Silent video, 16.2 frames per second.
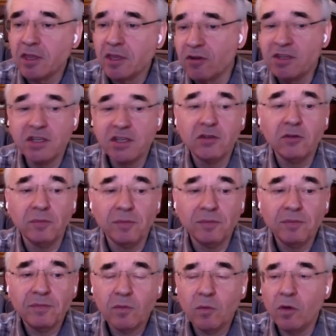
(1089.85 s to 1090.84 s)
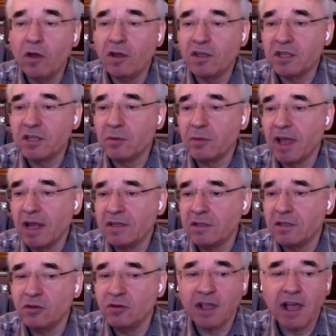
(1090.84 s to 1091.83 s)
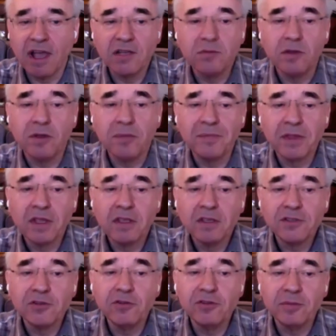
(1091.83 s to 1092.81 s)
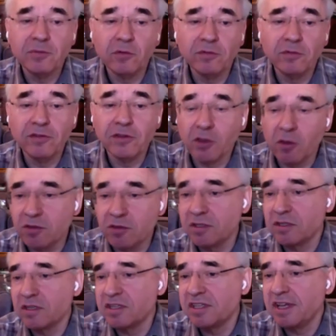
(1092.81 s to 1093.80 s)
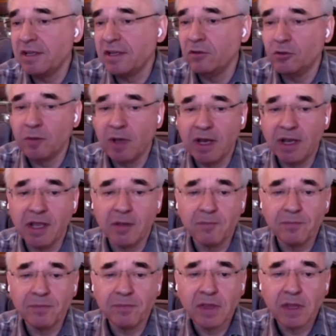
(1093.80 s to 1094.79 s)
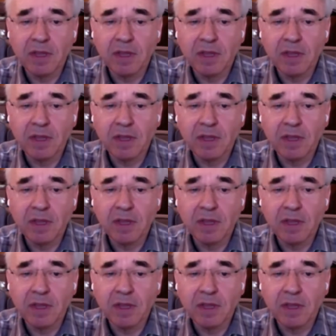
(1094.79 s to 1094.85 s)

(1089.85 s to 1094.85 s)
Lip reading: the critical words that we had to look at were suitable for use as a single dwelling.